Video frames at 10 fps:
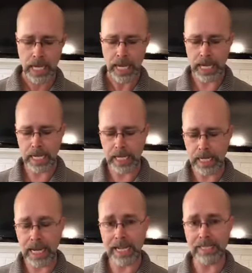And
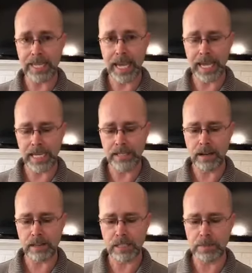in Isaiah, he
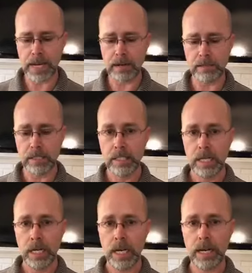talks about
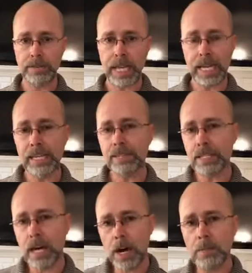uh, that he's
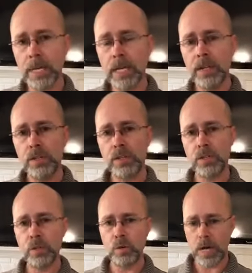come
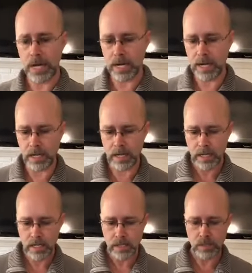to, uh,
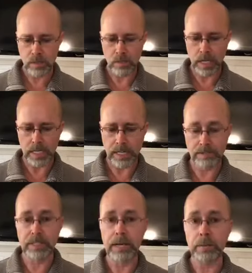to uh,
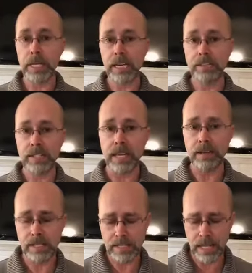give liberty and
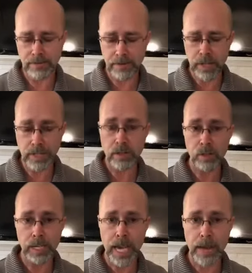set, set free those who
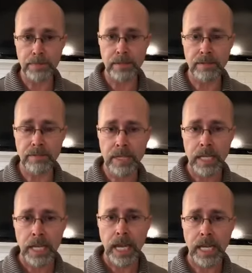are captive
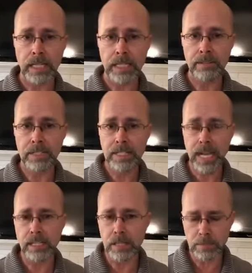and give
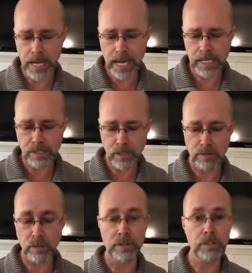sight to the blind and so
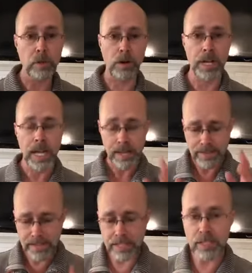forth and so on.
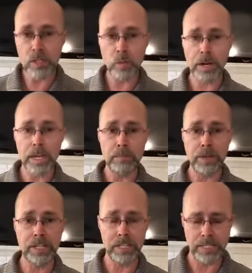This is where he
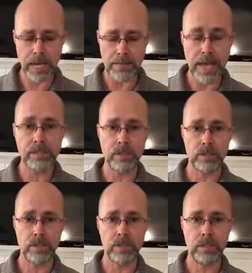preaches that
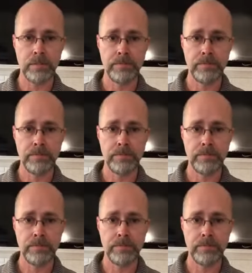message.